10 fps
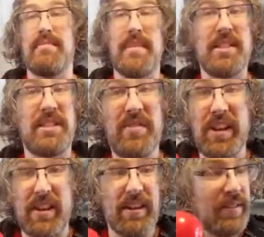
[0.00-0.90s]
A
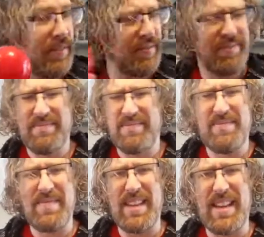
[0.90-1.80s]
sphere,
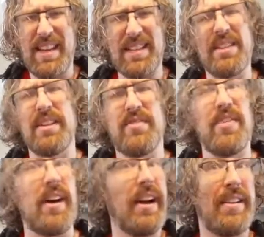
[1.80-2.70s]
easy to
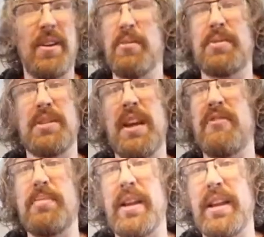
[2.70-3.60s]
find. Almost
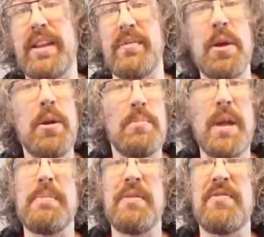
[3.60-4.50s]
everybody can
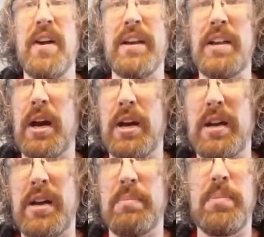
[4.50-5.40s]
maybe find
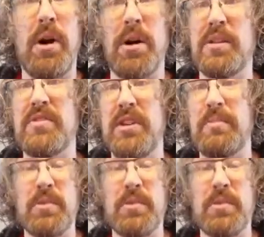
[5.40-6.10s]
a ball of some